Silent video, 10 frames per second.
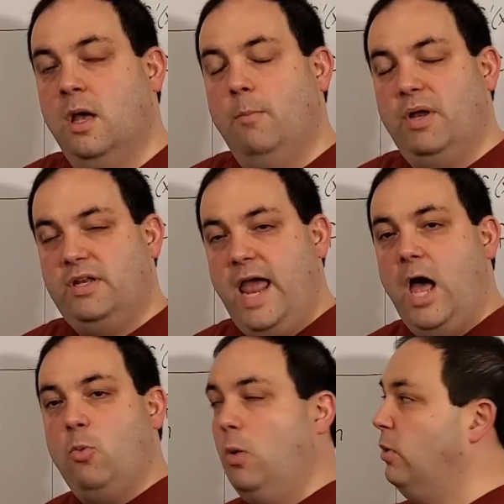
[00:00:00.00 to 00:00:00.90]
But
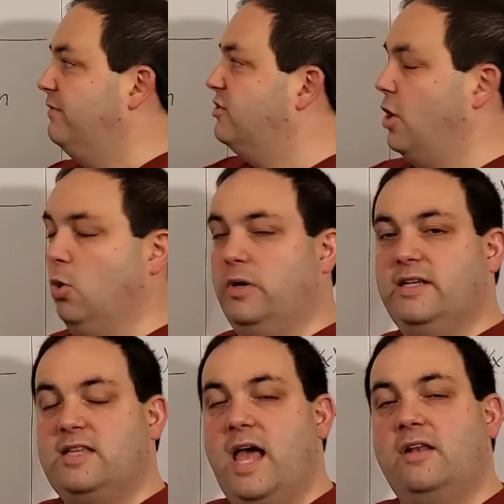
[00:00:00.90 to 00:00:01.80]
now what we've shown
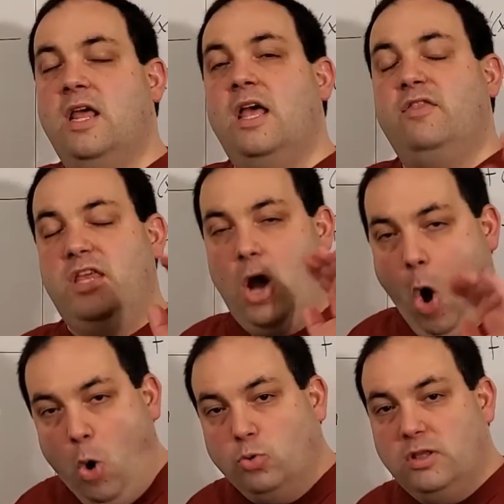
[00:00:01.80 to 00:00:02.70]
is that the
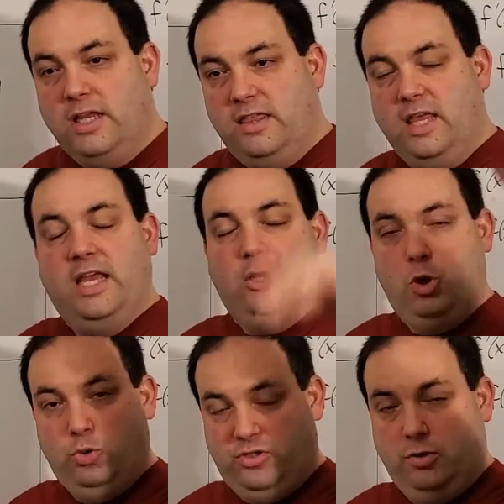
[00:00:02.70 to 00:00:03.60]
only thing
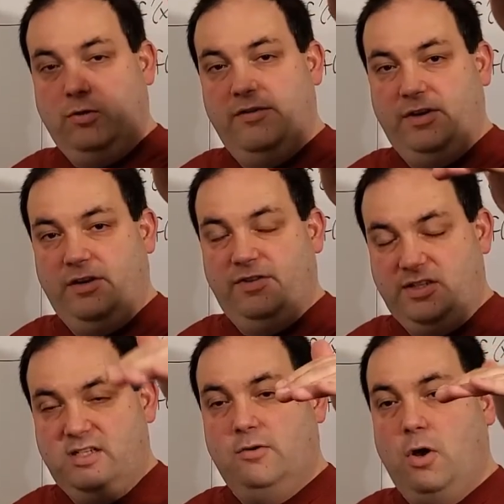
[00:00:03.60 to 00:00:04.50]
whose derivative is
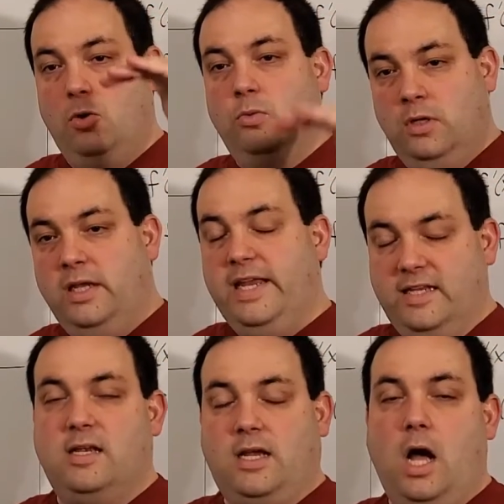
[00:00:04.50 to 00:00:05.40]
0
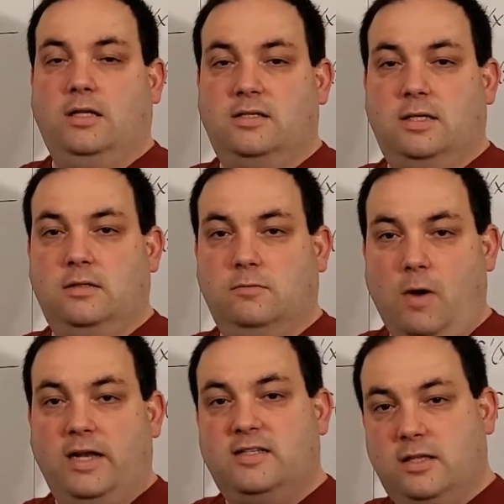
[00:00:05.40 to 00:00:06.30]
is a constant,
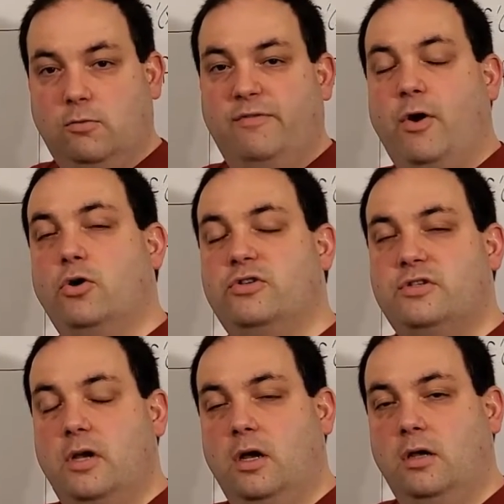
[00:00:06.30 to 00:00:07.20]
right? It's the
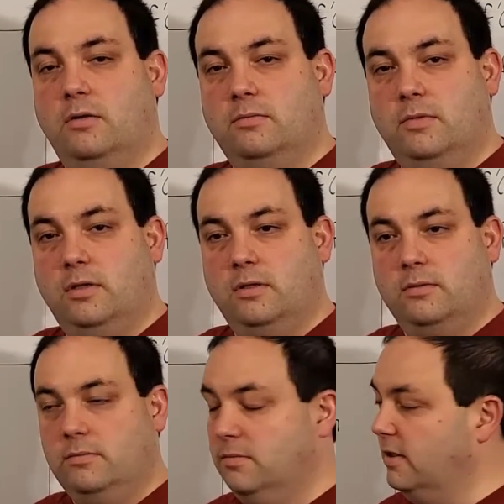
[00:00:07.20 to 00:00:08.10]
reverse,
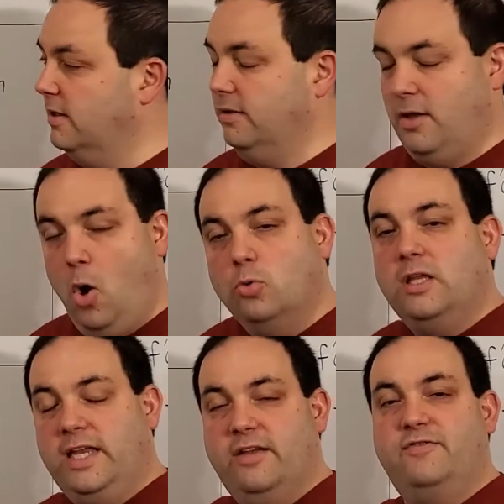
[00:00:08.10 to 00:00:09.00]
the
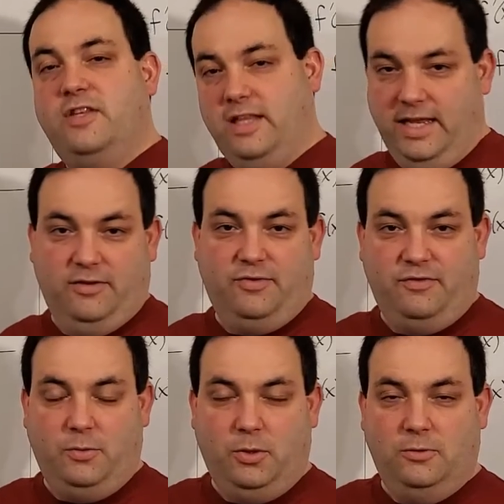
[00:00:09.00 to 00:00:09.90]
only if to the
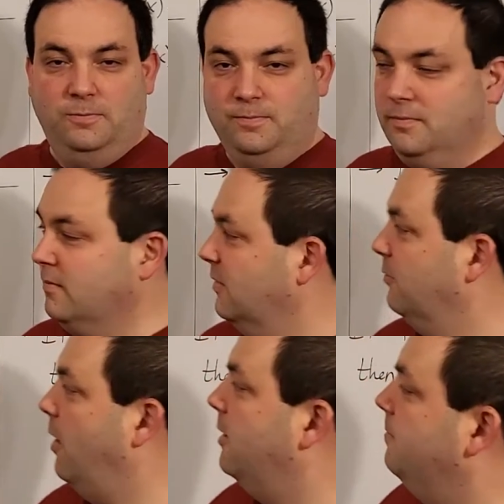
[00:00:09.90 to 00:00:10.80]
if you will,
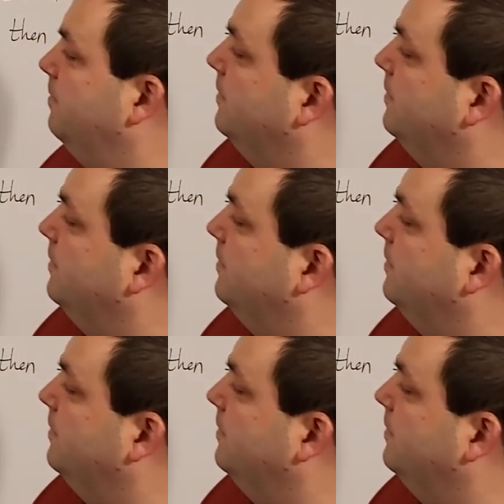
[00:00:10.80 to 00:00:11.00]
right?